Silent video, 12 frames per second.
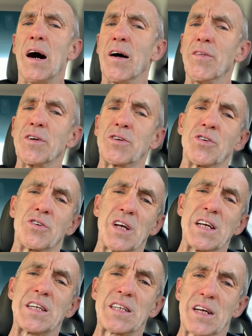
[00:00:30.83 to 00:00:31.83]
This is
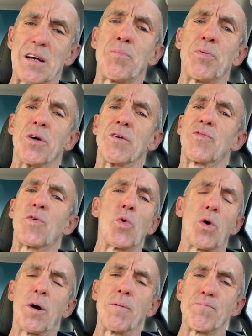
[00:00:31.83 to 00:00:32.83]
a template
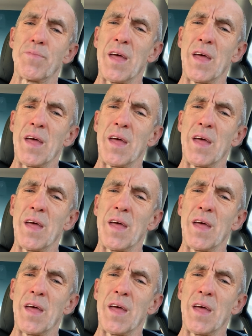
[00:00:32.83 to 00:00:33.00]
for